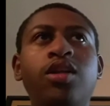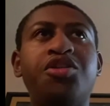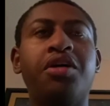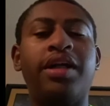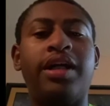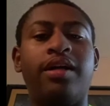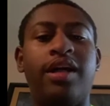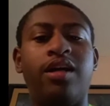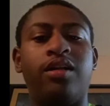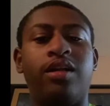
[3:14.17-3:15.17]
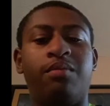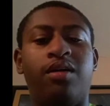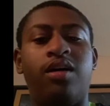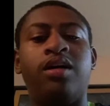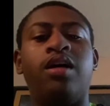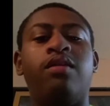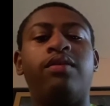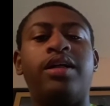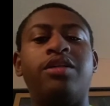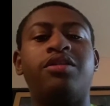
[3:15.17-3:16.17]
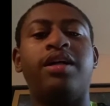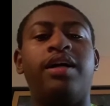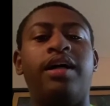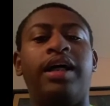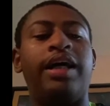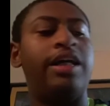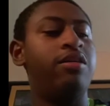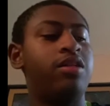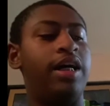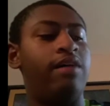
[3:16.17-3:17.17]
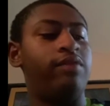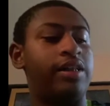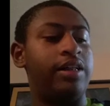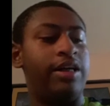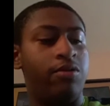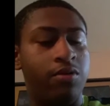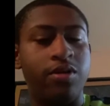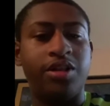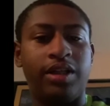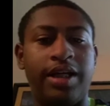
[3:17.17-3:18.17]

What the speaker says: trying to get them off. You should have like an origin.